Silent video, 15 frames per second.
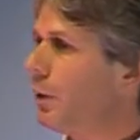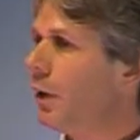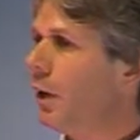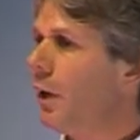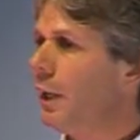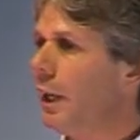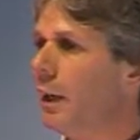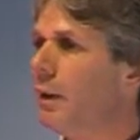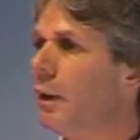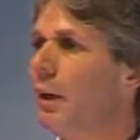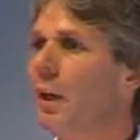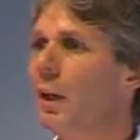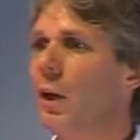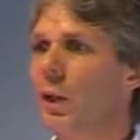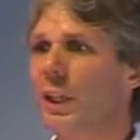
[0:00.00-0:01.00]
earlier
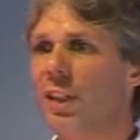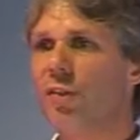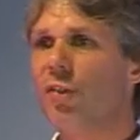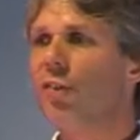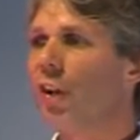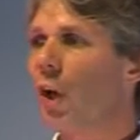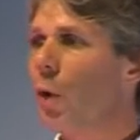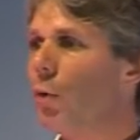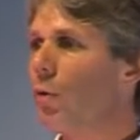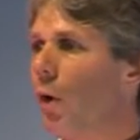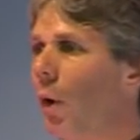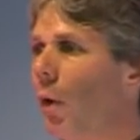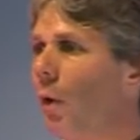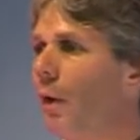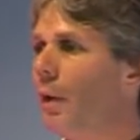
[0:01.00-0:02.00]
got it so
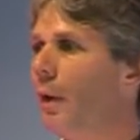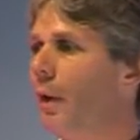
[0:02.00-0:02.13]
wrong